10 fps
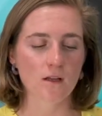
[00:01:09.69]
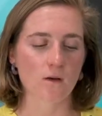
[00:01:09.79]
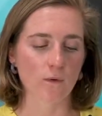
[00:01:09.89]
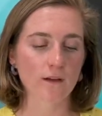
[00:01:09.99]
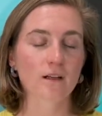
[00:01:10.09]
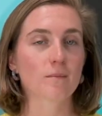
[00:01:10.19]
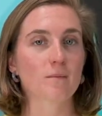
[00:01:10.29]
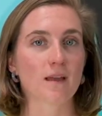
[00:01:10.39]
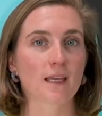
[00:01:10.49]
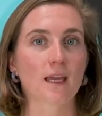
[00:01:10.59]
We are going to be
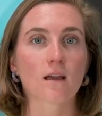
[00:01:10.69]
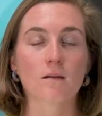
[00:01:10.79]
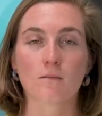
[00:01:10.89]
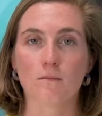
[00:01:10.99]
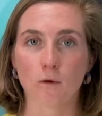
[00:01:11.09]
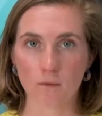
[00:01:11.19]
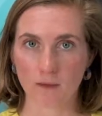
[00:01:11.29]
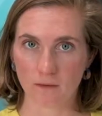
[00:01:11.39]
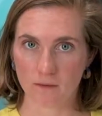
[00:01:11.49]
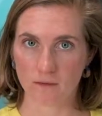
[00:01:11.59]
making
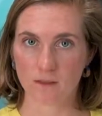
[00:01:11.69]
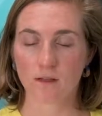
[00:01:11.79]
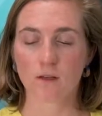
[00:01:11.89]
mobiles.